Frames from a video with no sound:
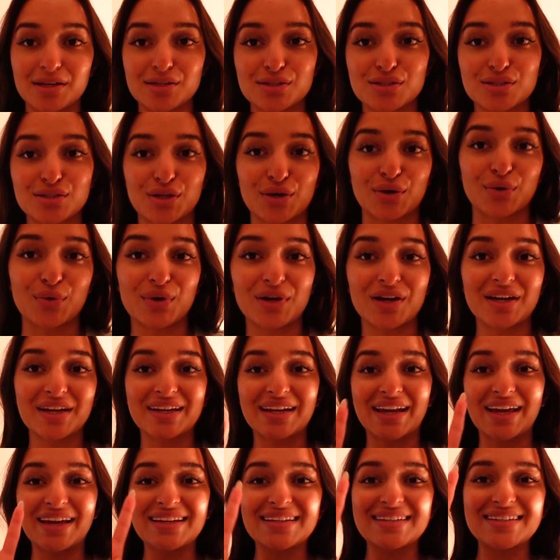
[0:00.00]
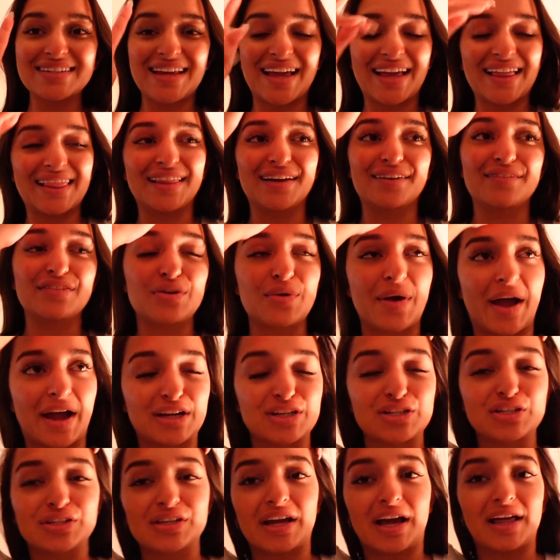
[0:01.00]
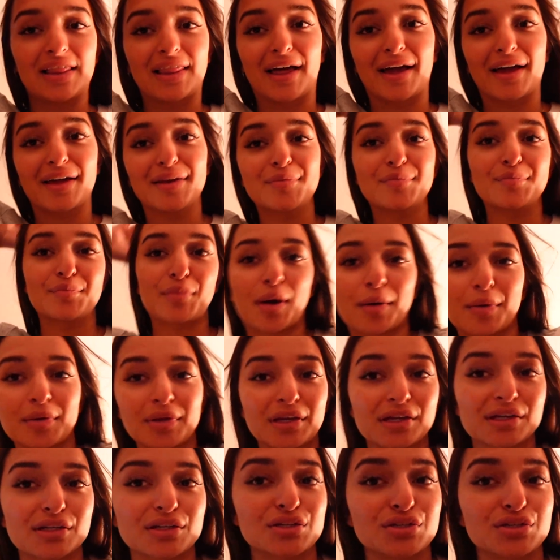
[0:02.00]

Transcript: So good night. I love you. Actually, I lied. I'm probably gonna